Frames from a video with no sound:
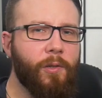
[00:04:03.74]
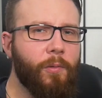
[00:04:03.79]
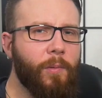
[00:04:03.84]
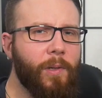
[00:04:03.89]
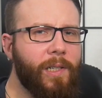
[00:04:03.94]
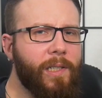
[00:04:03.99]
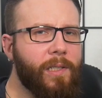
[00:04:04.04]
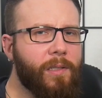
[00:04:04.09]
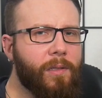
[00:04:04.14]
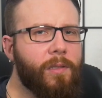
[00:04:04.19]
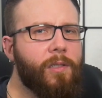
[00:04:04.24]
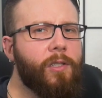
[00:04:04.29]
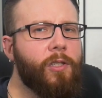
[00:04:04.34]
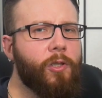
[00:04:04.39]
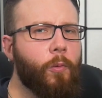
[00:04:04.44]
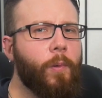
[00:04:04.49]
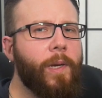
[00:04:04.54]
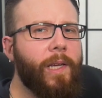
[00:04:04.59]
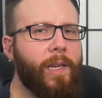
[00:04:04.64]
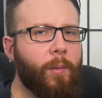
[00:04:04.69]
And it's a really
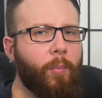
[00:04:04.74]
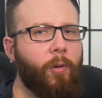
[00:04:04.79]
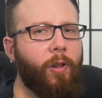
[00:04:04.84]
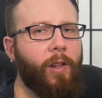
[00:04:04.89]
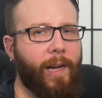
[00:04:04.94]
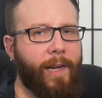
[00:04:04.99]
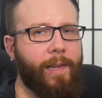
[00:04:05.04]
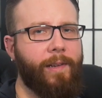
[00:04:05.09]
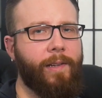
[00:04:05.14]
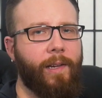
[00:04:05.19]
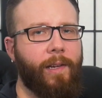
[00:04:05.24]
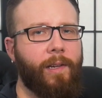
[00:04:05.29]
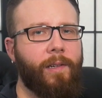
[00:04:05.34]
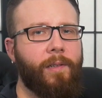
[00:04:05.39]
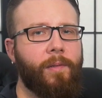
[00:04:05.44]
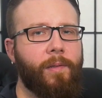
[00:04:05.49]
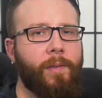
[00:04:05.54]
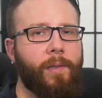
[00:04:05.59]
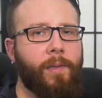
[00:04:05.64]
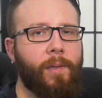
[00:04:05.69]
tweakable
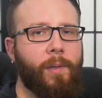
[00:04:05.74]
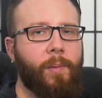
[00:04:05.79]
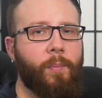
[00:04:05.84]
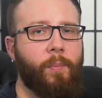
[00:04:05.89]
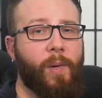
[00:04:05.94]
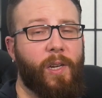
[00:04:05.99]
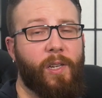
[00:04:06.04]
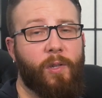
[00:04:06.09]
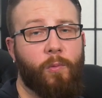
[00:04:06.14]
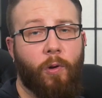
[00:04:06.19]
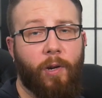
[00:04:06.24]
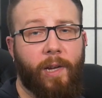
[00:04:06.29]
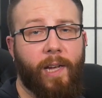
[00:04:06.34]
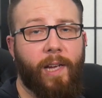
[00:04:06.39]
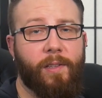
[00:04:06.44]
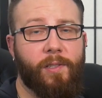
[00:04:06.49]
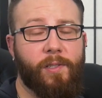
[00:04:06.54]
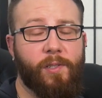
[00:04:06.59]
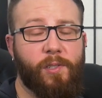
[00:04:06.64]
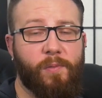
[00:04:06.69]
idea, because
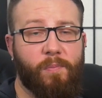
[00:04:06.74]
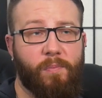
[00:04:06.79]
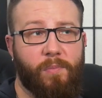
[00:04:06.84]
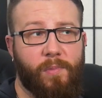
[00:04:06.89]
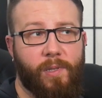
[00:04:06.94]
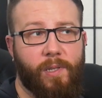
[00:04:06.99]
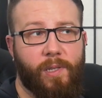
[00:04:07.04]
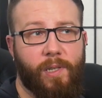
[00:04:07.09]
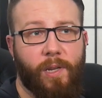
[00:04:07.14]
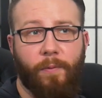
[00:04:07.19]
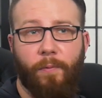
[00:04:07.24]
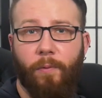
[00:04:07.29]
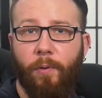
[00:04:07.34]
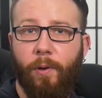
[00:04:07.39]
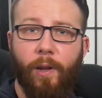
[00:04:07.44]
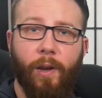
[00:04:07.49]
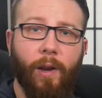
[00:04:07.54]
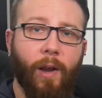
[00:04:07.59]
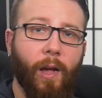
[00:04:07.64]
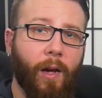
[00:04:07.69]
what counts as
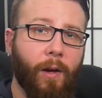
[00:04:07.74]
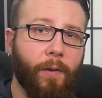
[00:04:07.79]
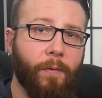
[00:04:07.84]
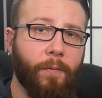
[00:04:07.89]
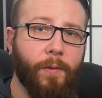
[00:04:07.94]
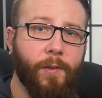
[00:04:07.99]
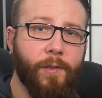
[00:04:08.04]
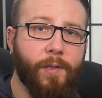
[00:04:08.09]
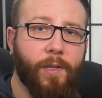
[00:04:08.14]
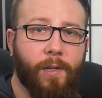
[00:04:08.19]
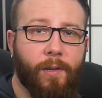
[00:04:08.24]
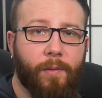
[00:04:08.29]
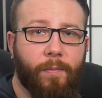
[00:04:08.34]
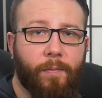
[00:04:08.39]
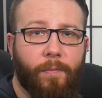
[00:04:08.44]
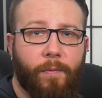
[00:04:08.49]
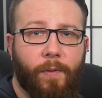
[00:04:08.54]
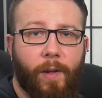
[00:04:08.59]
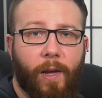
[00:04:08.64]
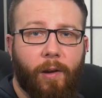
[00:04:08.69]
different enough is going
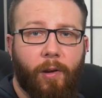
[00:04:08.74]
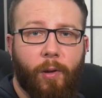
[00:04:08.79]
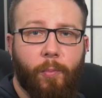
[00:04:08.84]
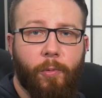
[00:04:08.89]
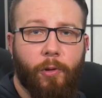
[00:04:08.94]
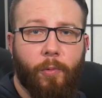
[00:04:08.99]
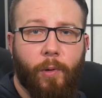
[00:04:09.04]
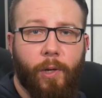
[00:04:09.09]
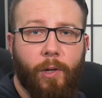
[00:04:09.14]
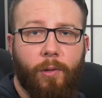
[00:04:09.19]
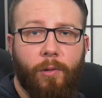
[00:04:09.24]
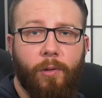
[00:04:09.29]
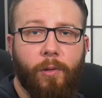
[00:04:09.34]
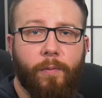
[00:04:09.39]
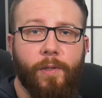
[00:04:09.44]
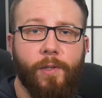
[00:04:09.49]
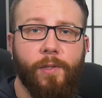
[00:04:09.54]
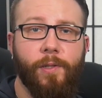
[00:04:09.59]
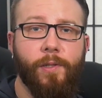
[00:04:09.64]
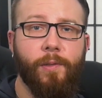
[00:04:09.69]
to vary between
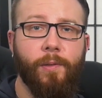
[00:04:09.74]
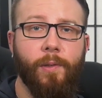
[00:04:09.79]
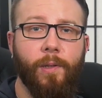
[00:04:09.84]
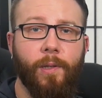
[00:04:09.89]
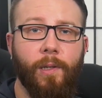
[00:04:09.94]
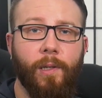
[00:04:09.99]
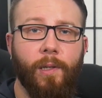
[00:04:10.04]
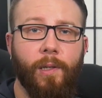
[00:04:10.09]
all of us.